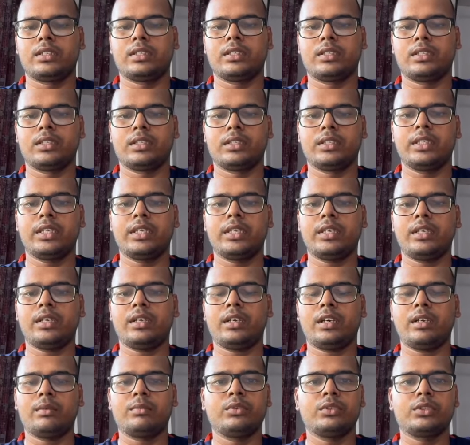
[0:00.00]
there are
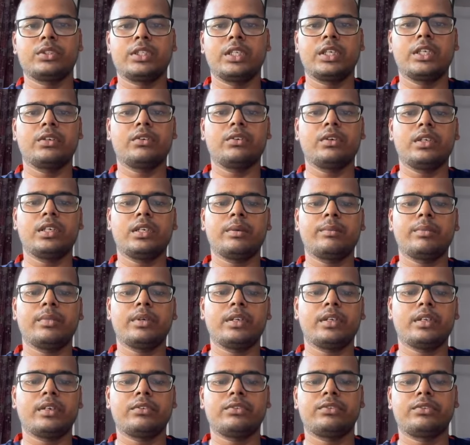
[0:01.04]
almost equal number
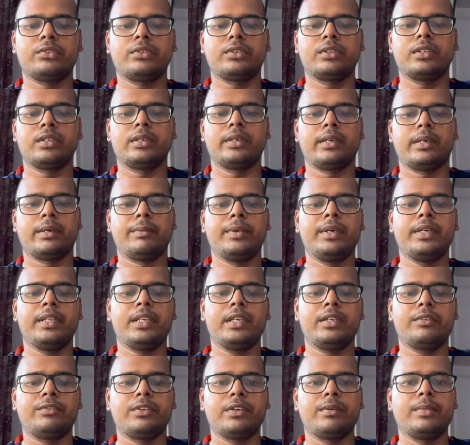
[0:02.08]
of male
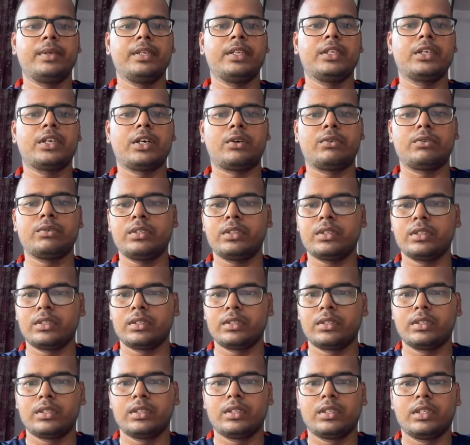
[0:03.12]
and female count
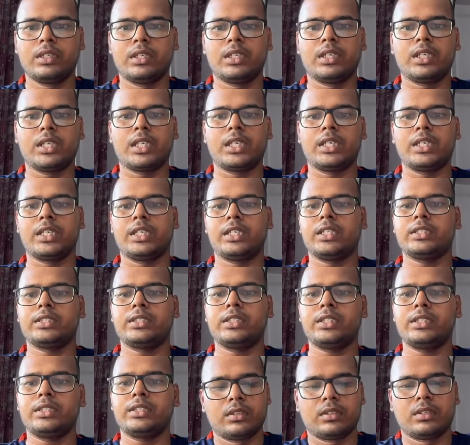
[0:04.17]
in our data
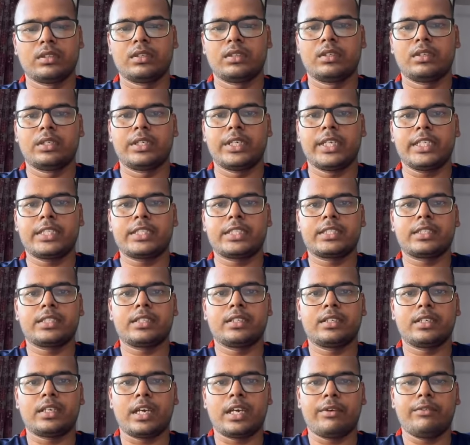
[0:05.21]
set. Next,
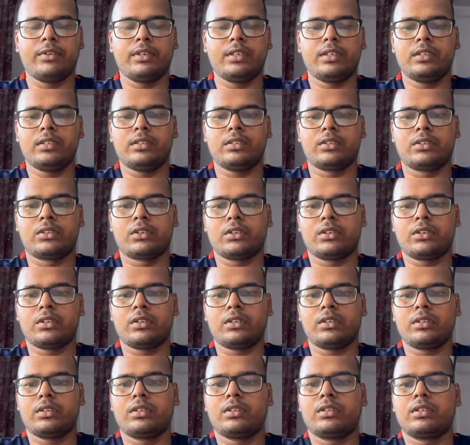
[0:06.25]
I will
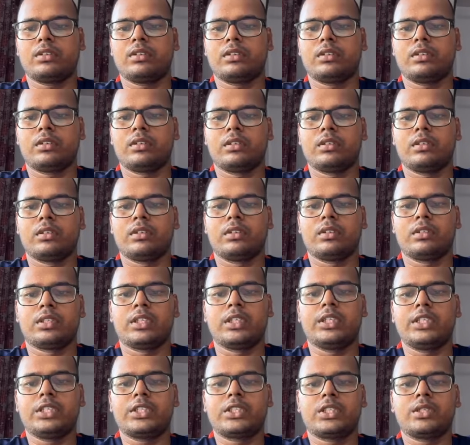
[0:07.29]
draw the
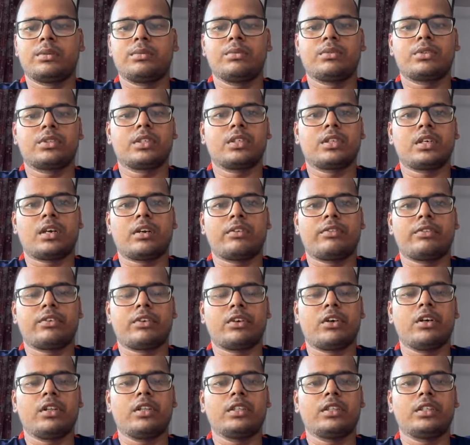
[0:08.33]
distribution of
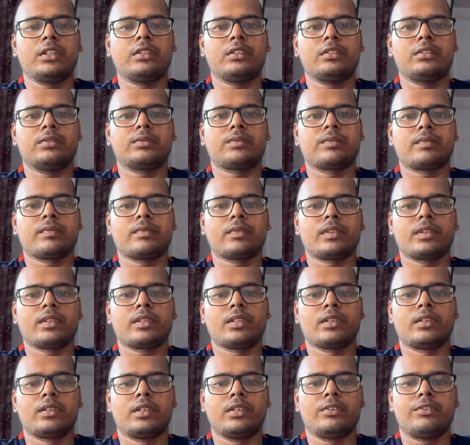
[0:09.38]
all the
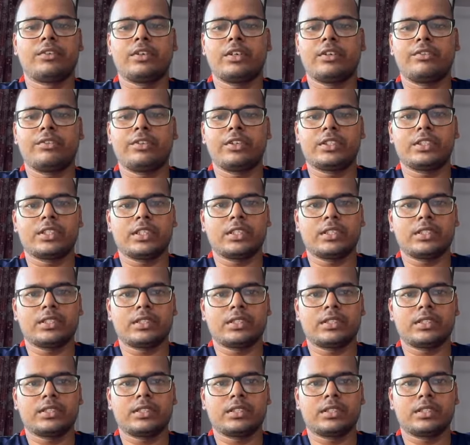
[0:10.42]
different features